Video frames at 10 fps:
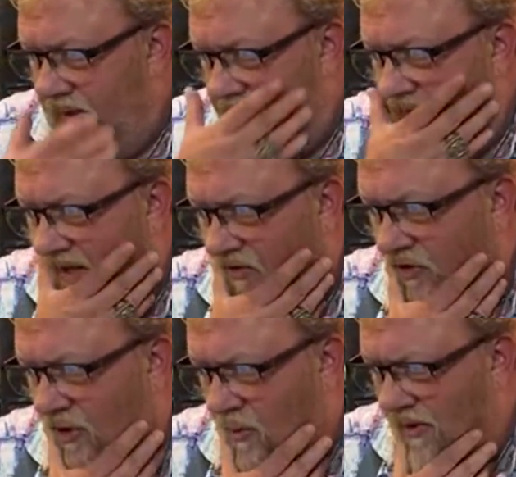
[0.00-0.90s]
Yeah,
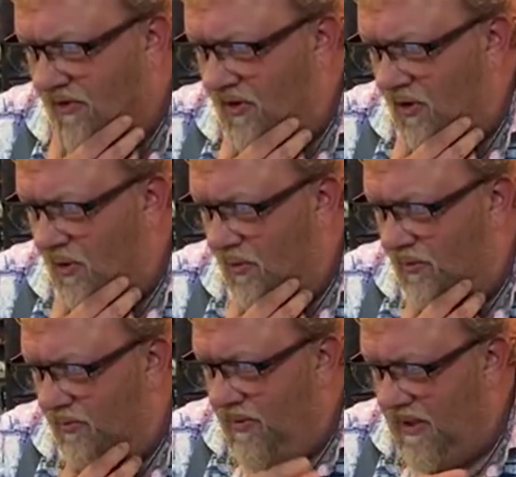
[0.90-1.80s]
Joe wants to know
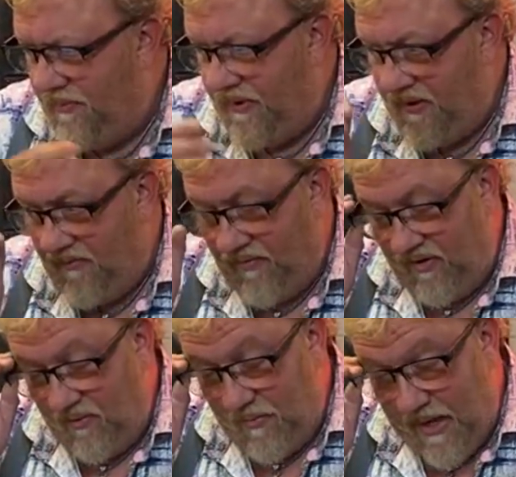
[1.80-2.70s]
my opinion of
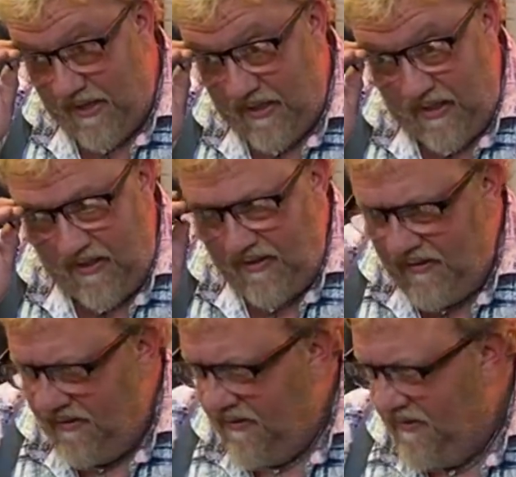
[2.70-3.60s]
the Yamaha.
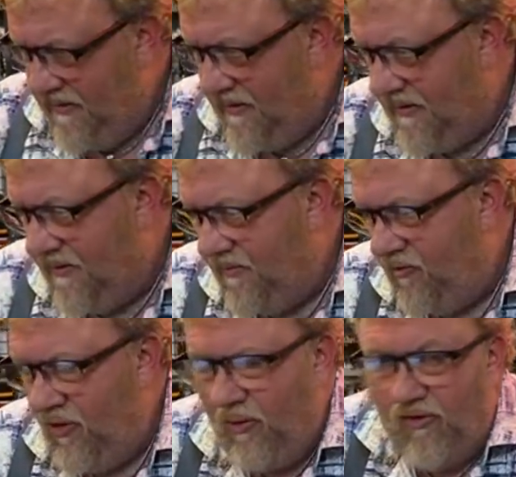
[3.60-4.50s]

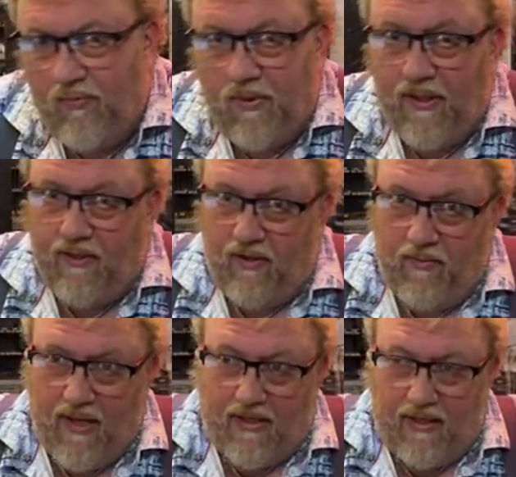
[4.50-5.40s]
Joe used to play a
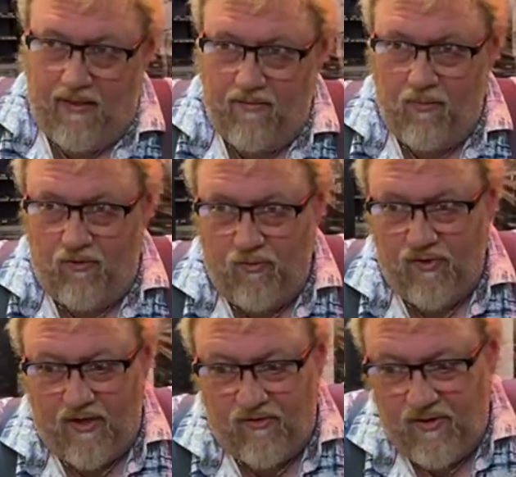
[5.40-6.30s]
Yamaha, which was
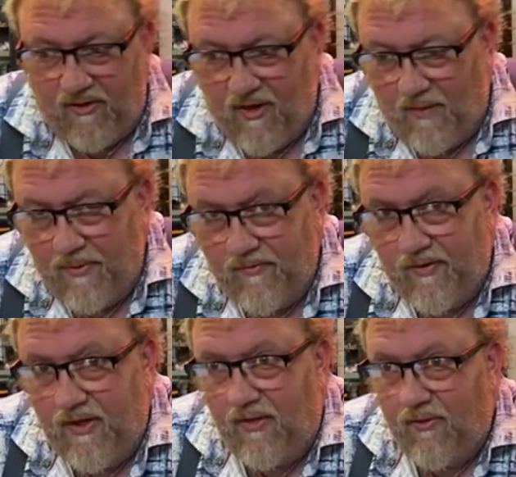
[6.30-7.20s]
actually a copy of a
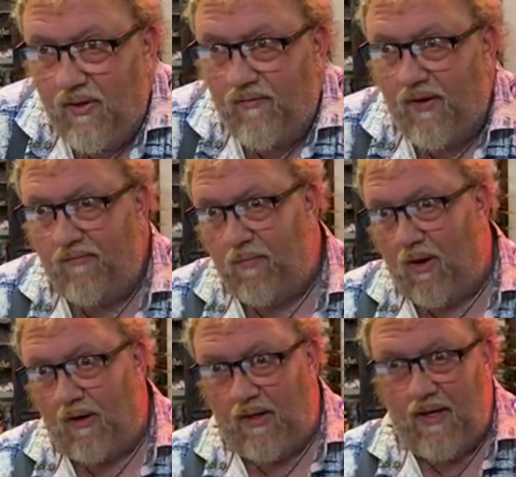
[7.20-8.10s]
D35
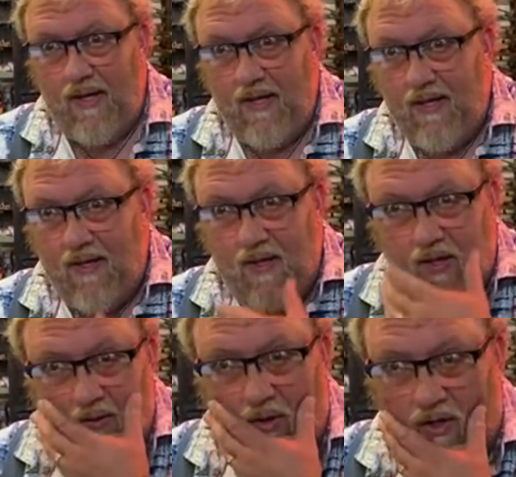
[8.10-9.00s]
Martin,
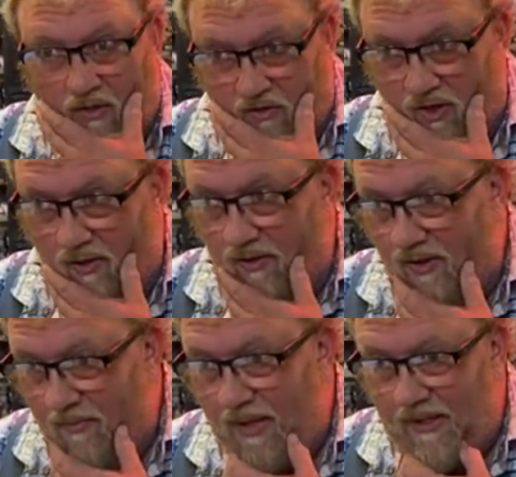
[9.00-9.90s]
a guitar that
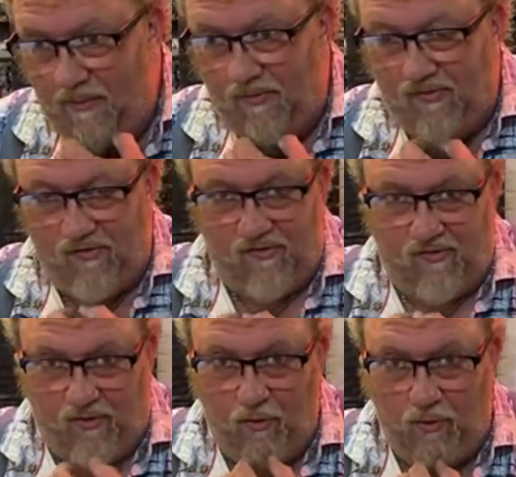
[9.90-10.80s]
Yamaha was
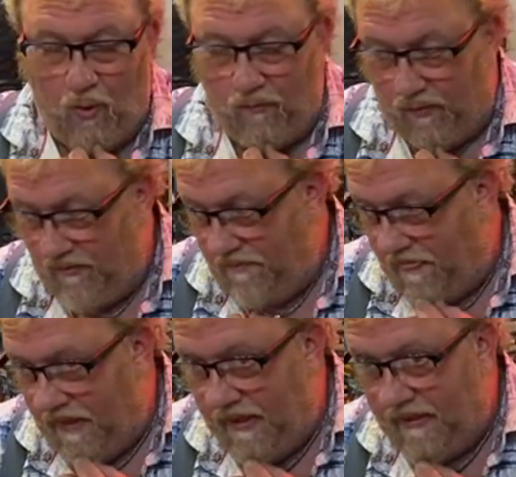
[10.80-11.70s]
sued over
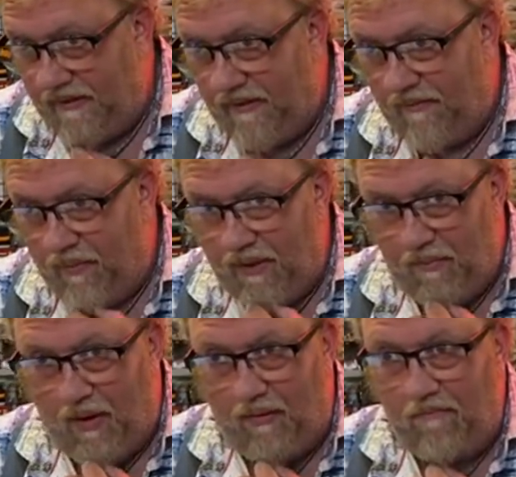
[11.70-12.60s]
and by
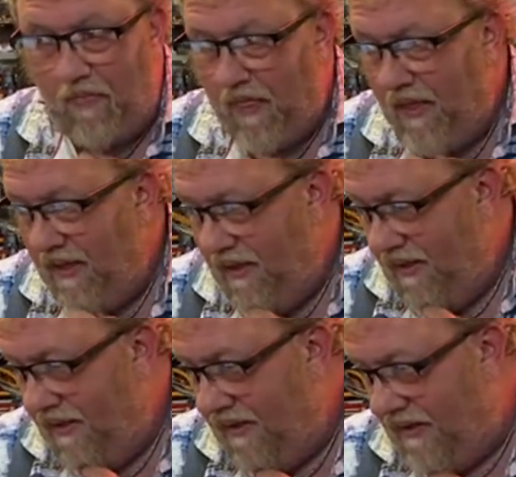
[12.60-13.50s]
Martin,
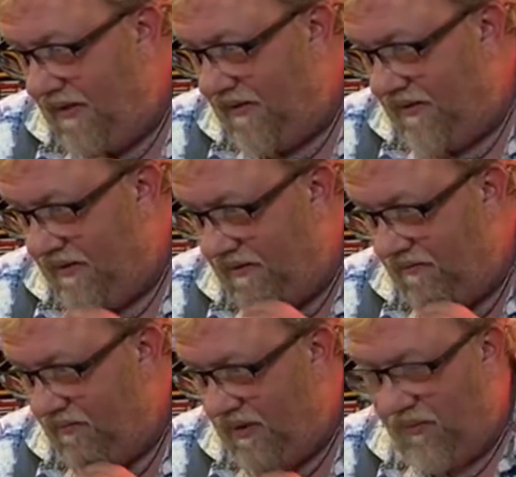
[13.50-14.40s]
and
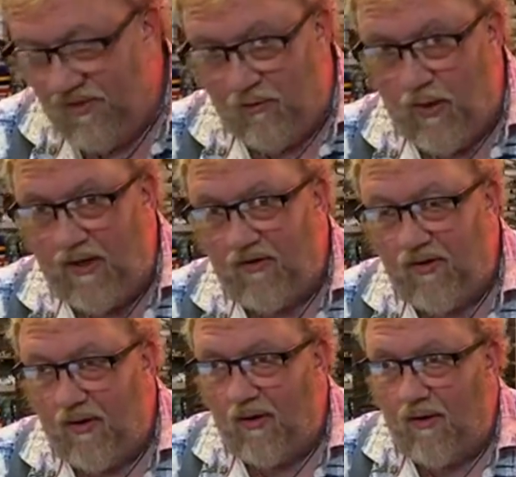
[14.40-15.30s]
it was a great
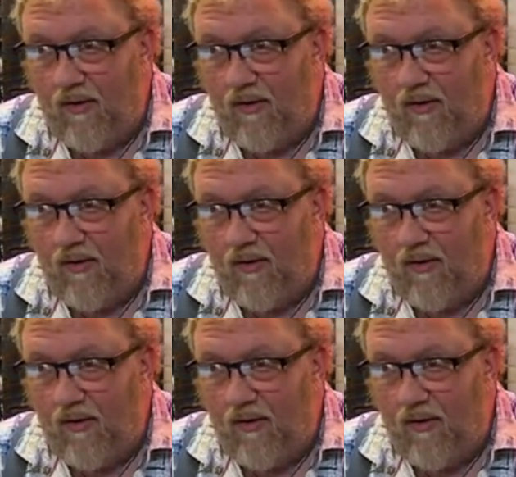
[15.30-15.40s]
guitar.